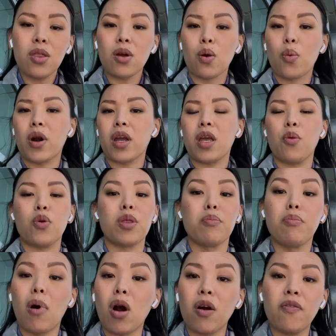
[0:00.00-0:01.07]
they're working with
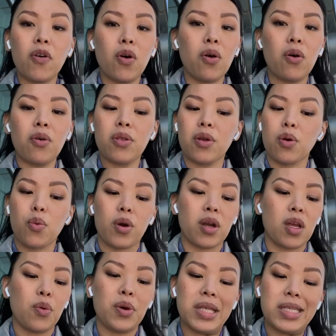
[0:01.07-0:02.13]
Marvel, they're
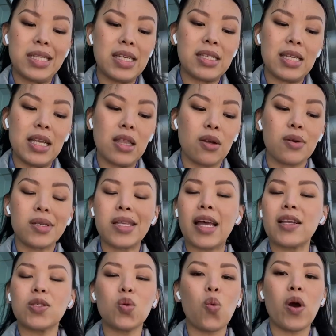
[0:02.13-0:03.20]
working with Disney. There's
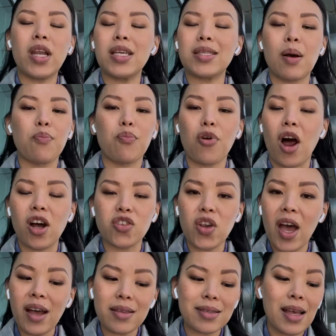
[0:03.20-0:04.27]
like 20 some
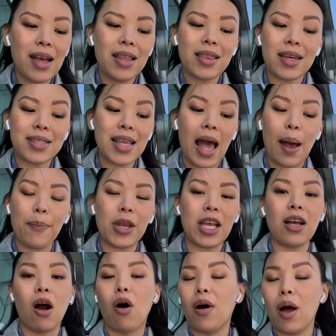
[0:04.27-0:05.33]
projects that's
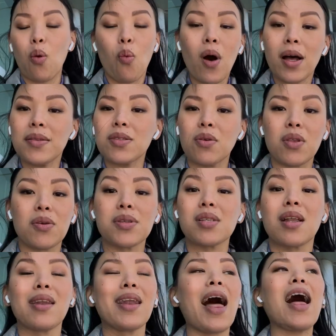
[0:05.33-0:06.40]
happening all at once. So there's a
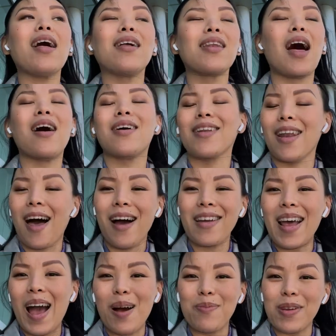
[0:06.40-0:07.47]
lot
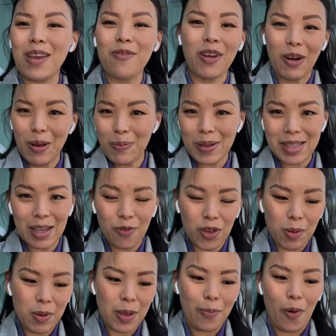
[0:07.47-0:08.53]
happening. Very busy for
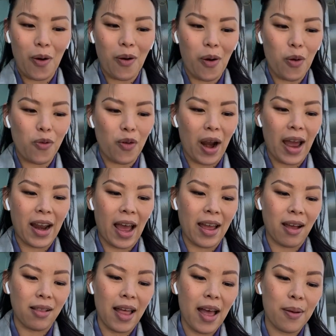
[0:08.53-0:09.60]
the people over at
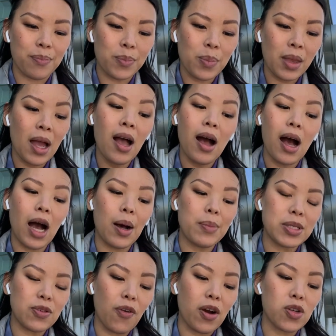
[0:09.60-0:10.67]
ILM.
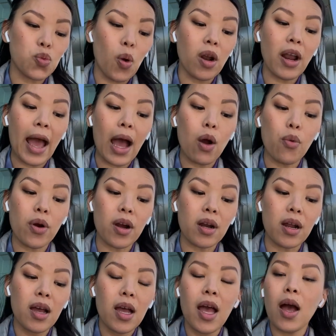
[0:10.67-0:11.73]
As far as Ron
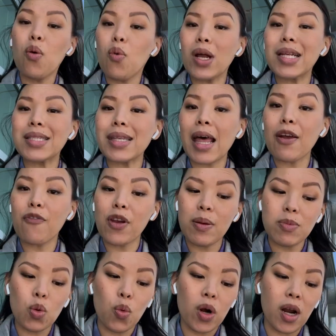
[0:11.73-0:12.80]
Howard and what it's like for him
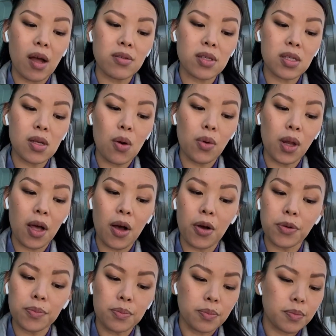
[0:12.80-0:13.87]
to work on Solo,